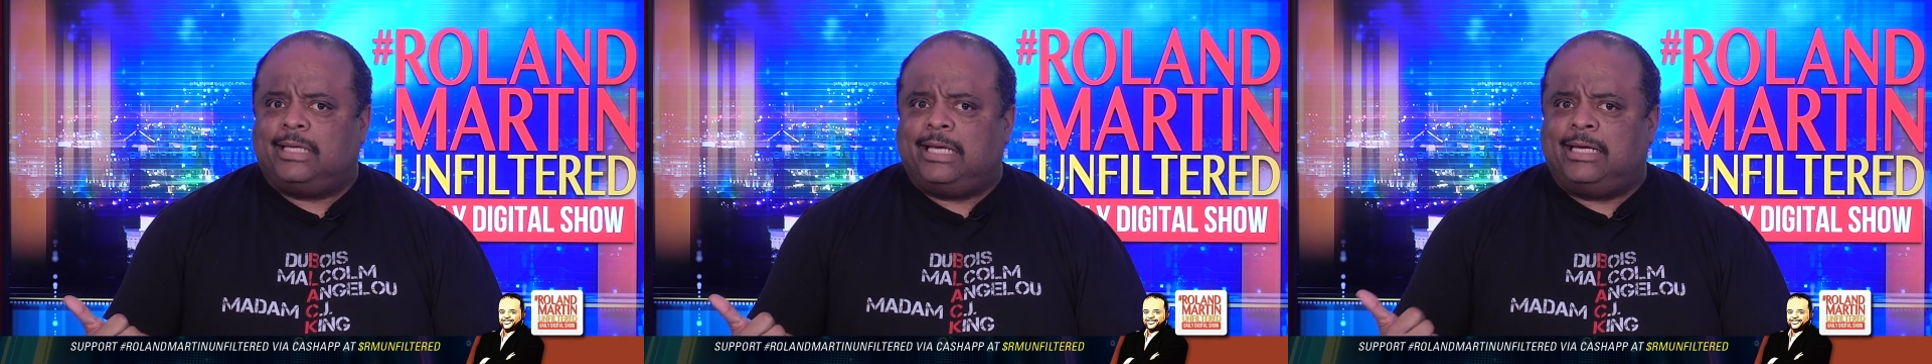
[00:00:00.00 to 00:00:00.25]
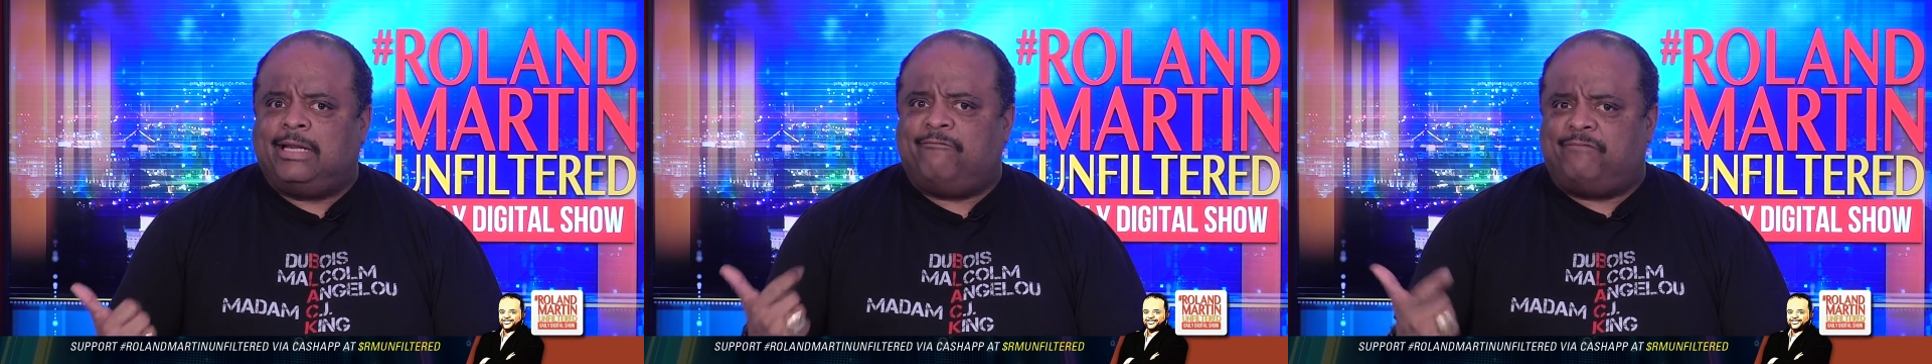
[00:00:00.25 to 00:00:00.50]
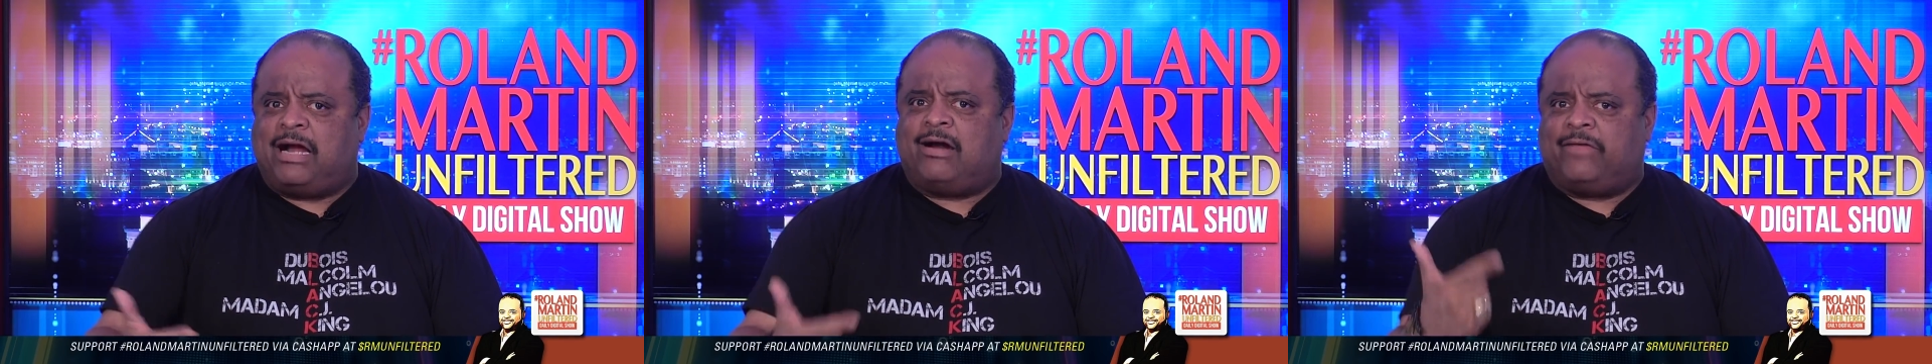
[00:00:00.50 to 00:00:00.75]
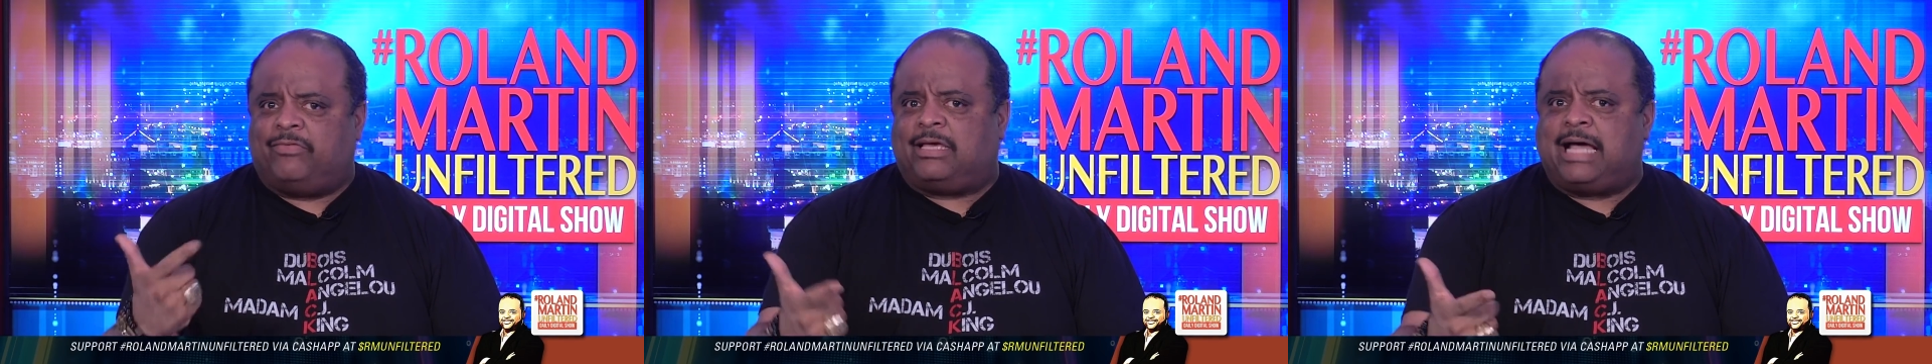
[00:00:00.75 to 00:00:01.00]
and the
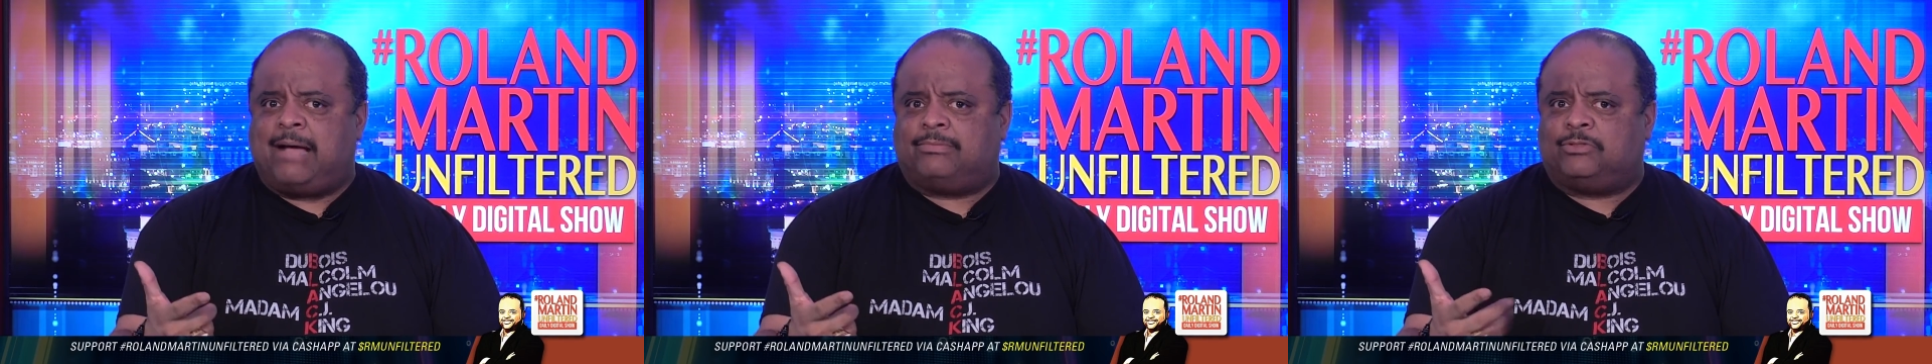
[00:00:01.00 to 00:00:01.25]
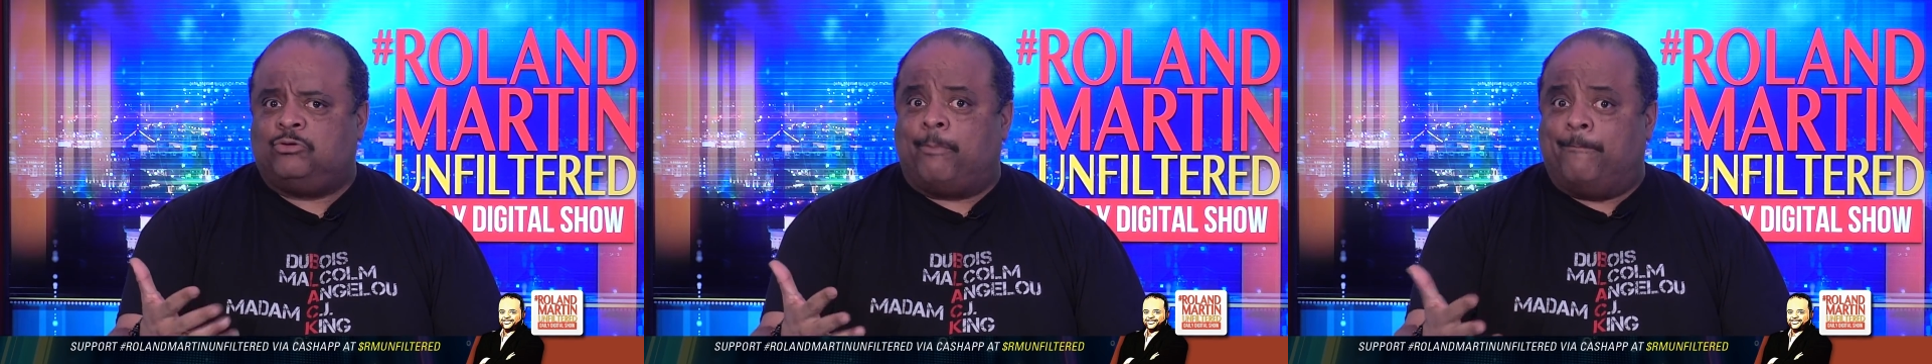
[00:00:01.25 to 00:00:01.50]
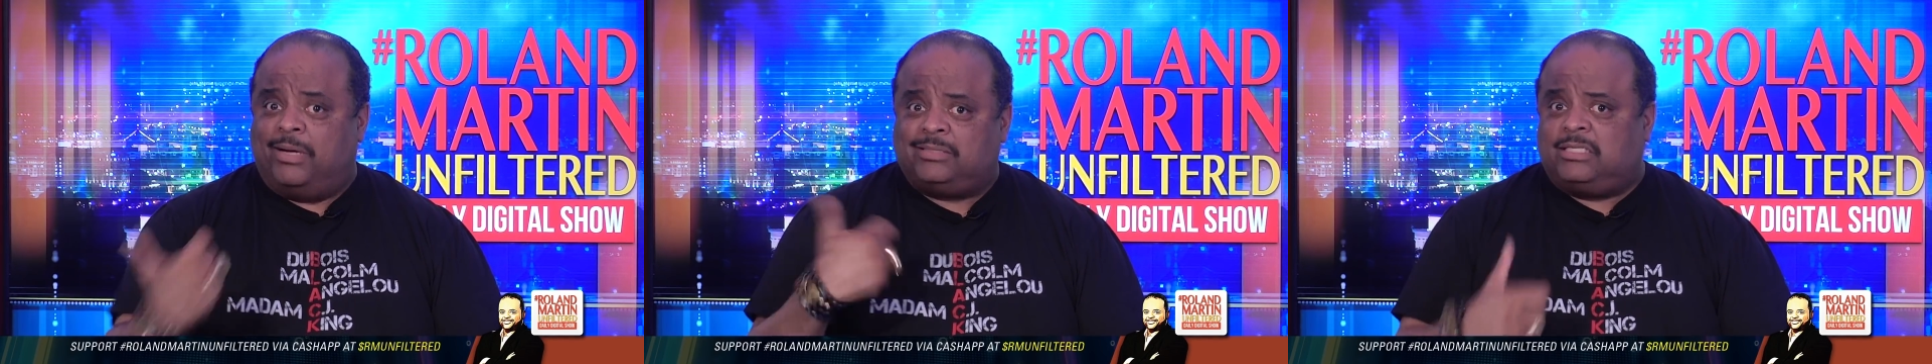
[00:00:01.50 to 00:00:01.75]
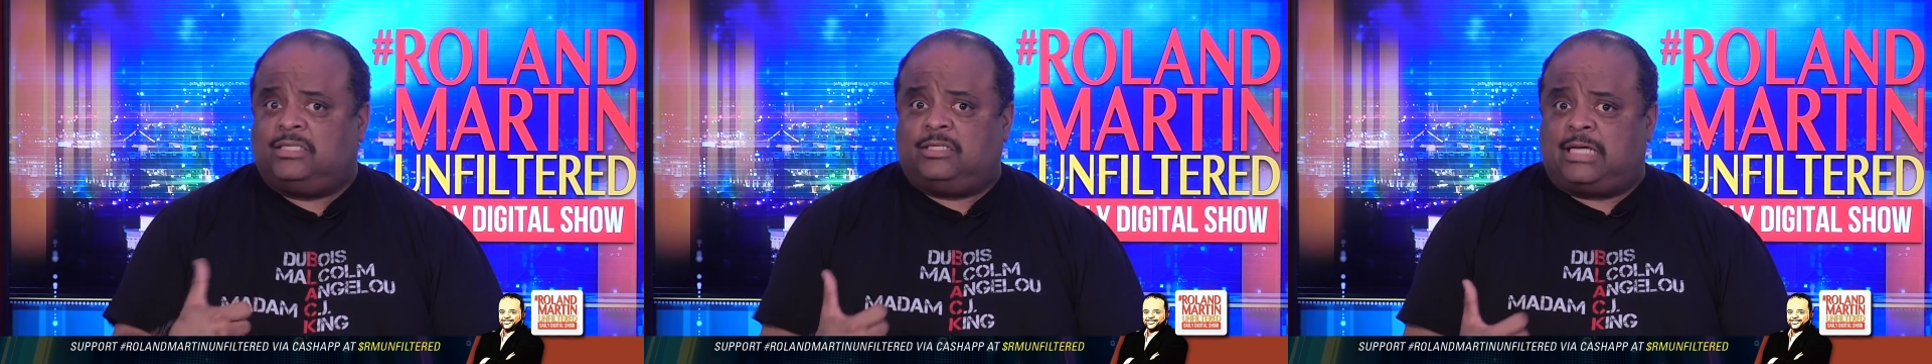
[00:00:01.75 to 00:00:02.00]
fire at the cops who
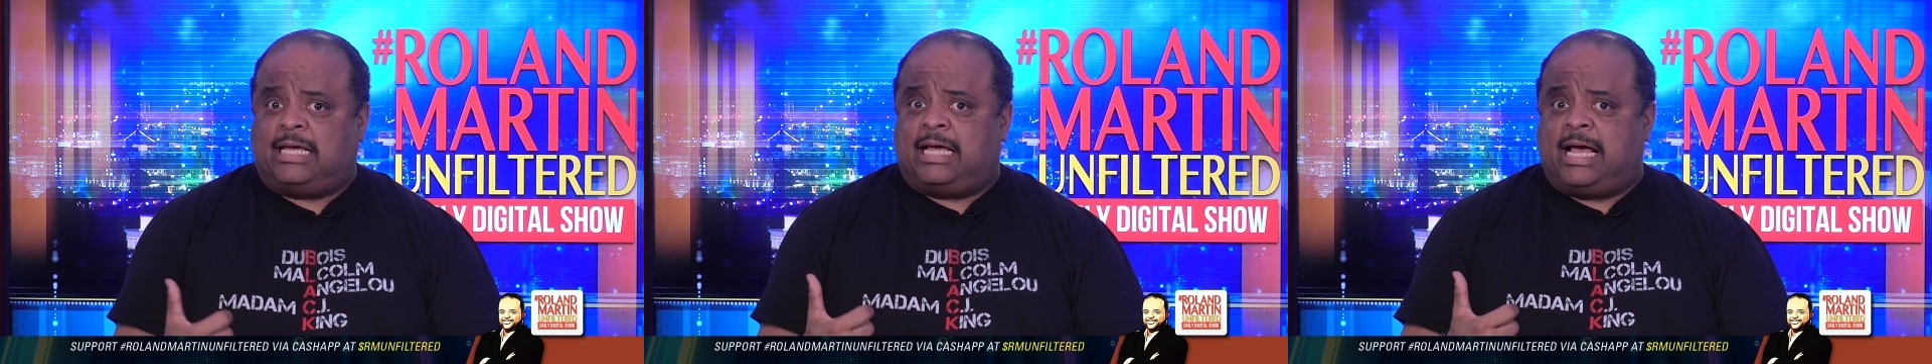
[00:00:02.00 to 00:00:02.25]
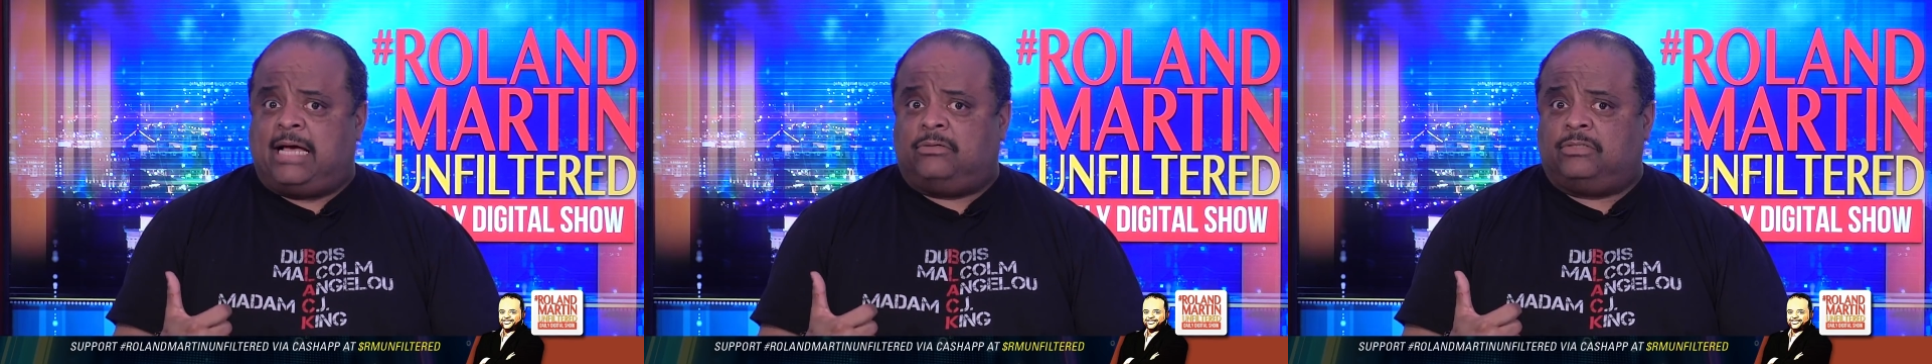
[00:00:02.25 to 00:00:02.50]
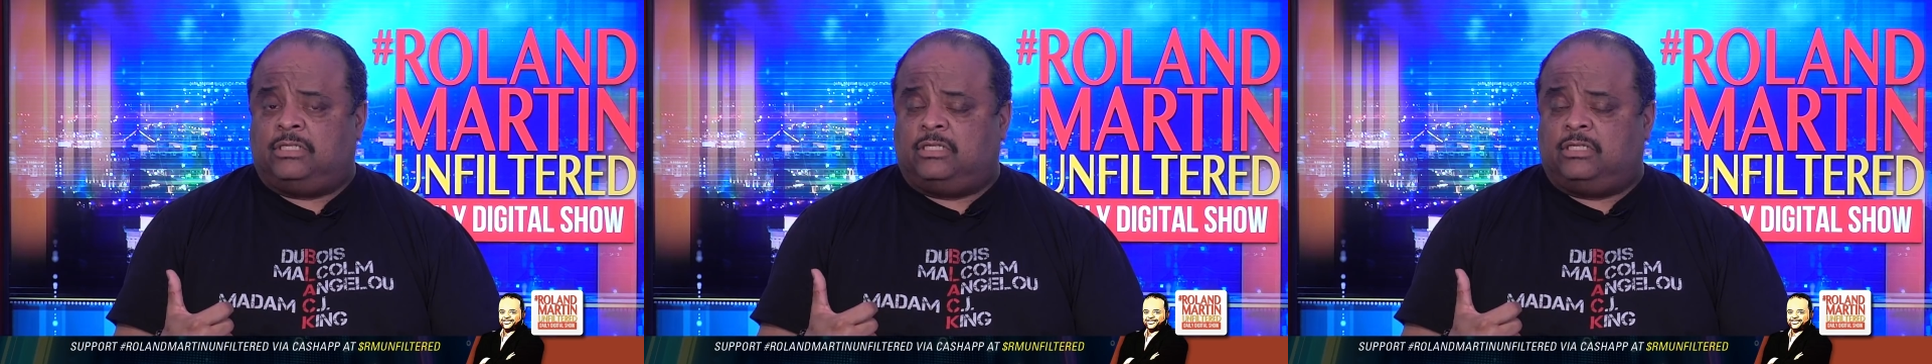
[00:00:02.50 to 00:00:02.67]
bust into the house,